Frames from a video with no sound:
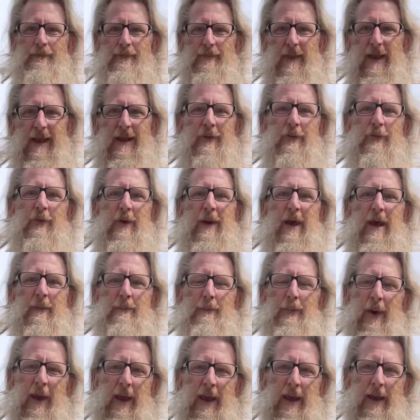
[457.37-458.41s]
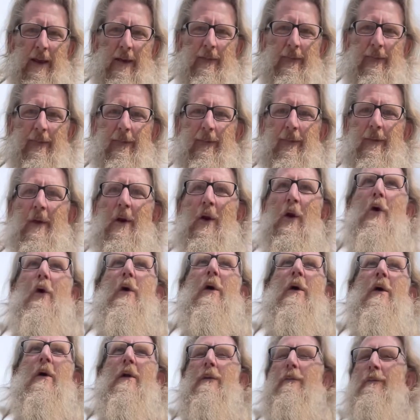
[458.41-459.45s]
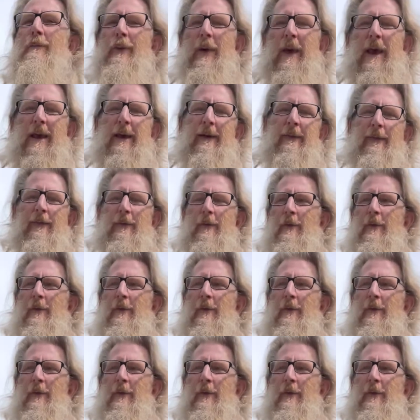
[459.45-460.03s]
internet peaks, look at peaks